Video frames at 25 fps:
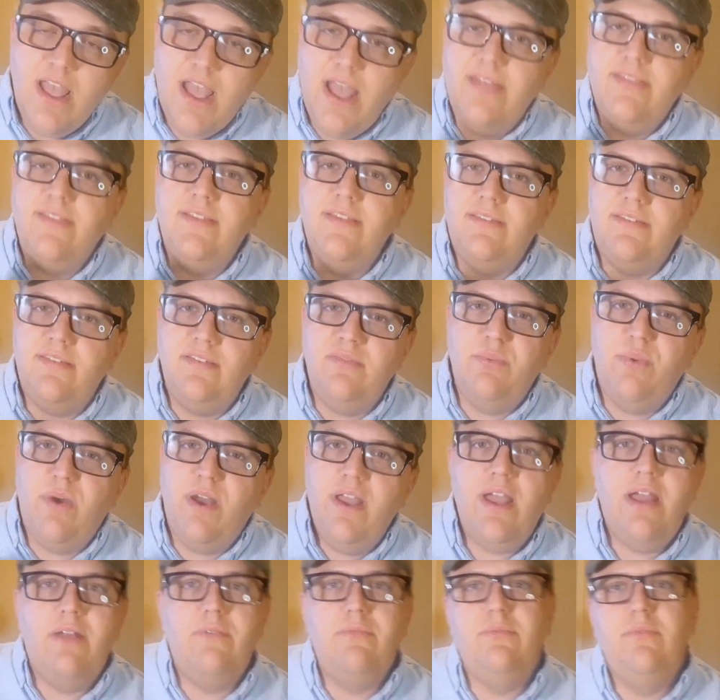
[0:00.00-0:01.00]
And this is
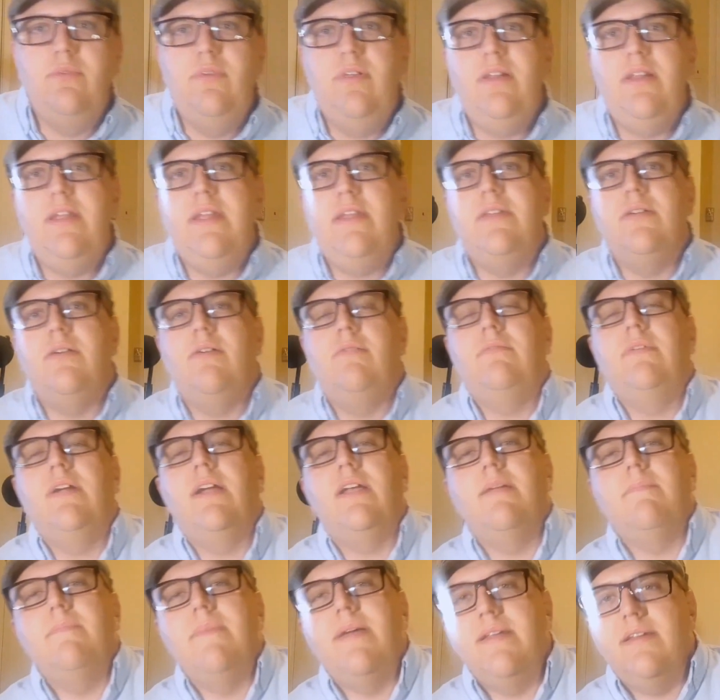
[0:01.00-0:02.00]
why I really don't
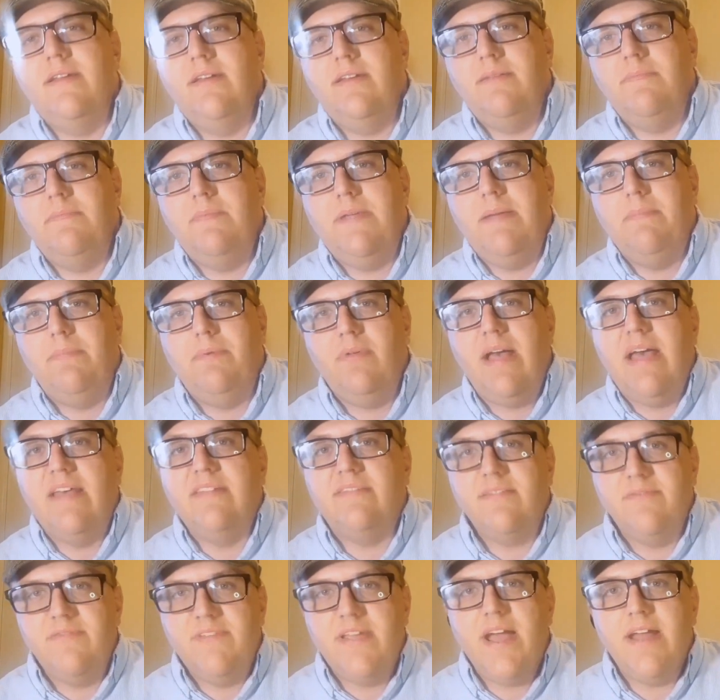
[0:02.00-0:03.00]
recommend it to people
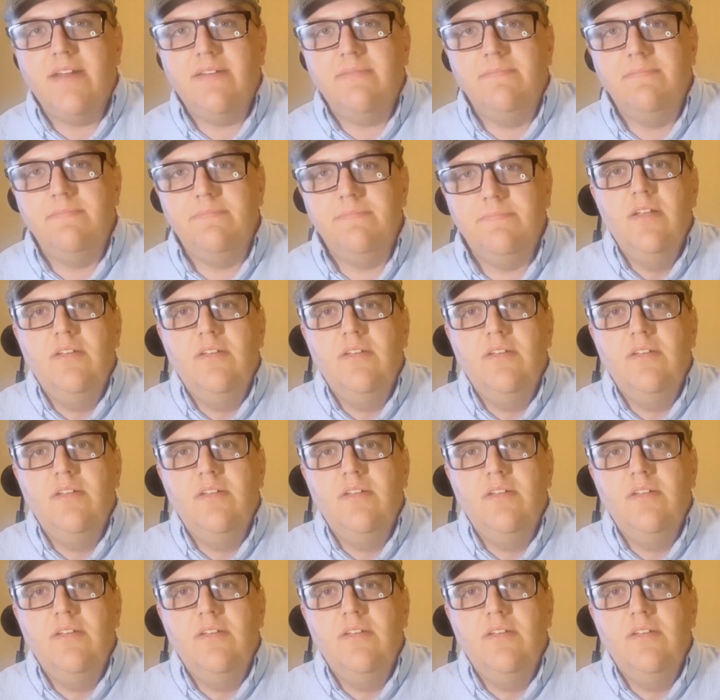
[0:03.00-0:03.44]
as of yet.